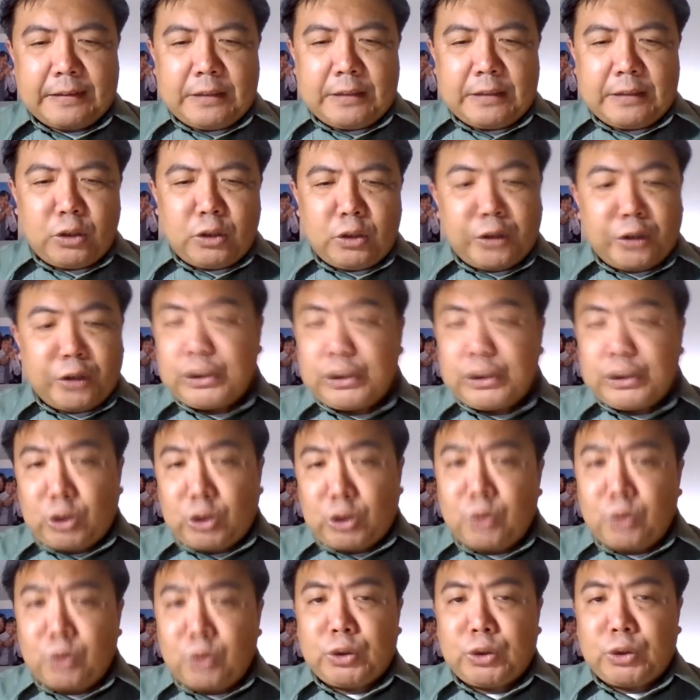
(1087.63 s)
Notice
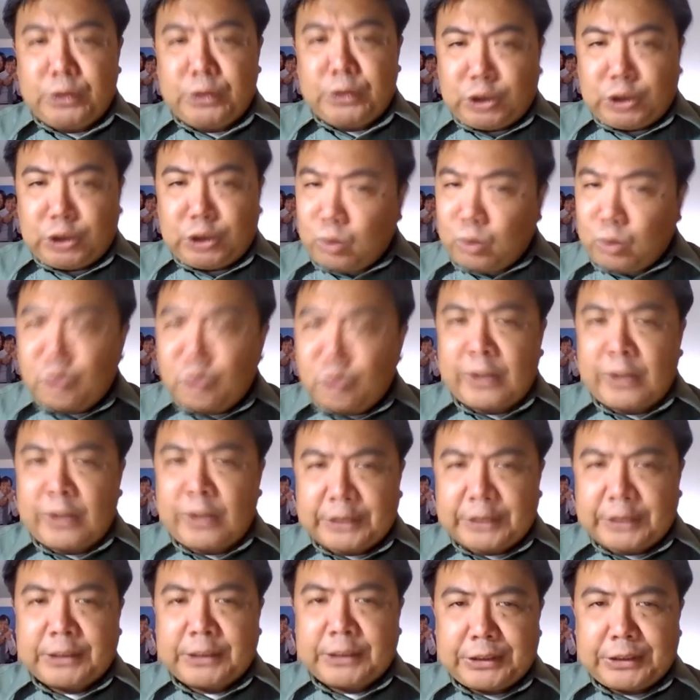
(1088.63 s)
also his
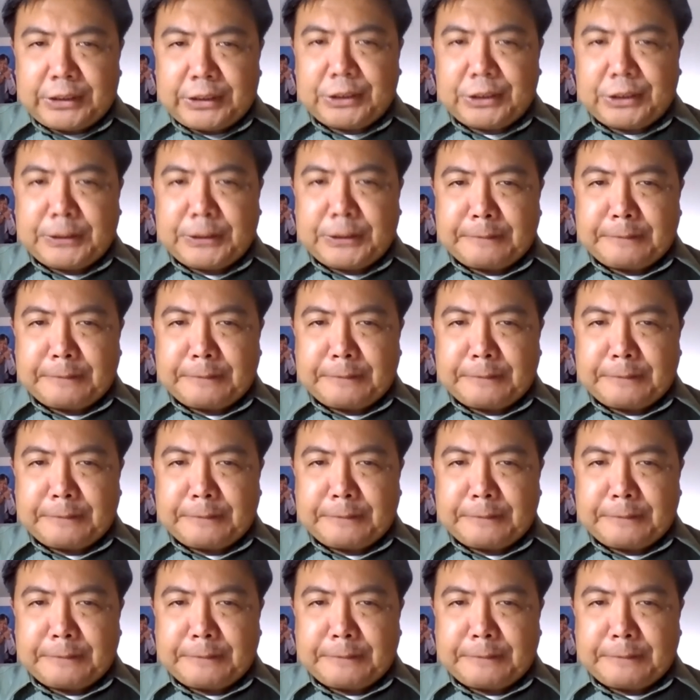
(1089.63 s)
ruthlessness.